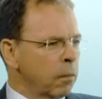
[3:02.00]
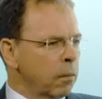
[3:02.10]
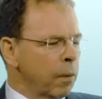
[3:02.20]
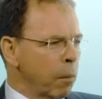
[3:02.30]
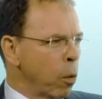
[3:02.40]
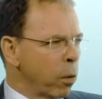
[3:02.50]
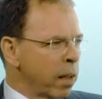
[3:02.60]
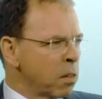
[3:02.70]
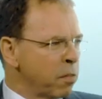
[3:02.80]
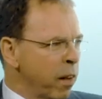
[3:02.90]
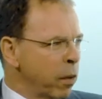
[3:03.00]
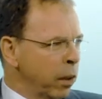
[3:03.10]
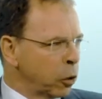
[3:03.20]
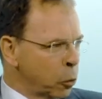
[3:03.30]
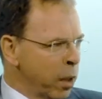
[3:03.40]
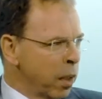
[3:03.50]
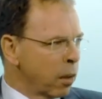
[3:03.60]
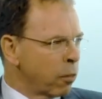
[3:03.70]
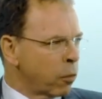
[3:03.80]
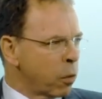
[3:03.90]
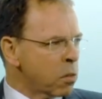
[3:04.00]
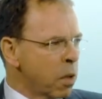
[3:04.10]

Well, Mor, that's very intriguing, of course,